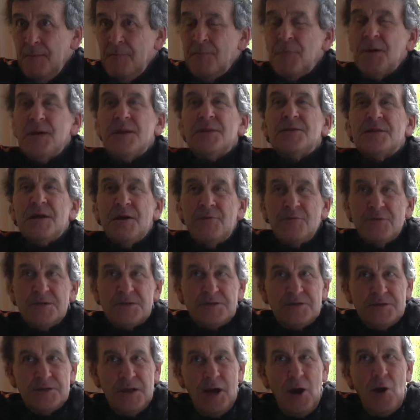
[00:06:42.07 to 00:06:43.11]
but there is
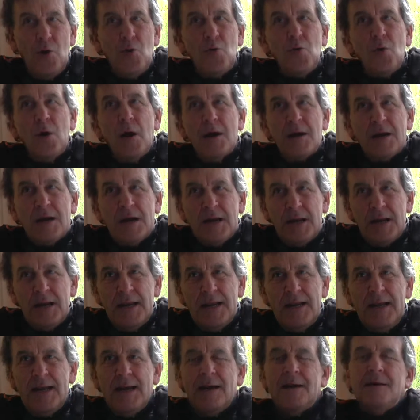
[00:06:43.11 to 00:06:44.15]
no
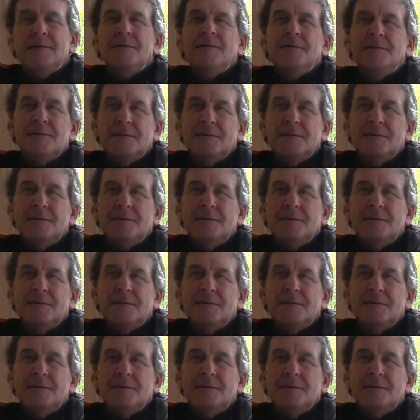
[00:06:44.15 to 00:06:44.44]
clear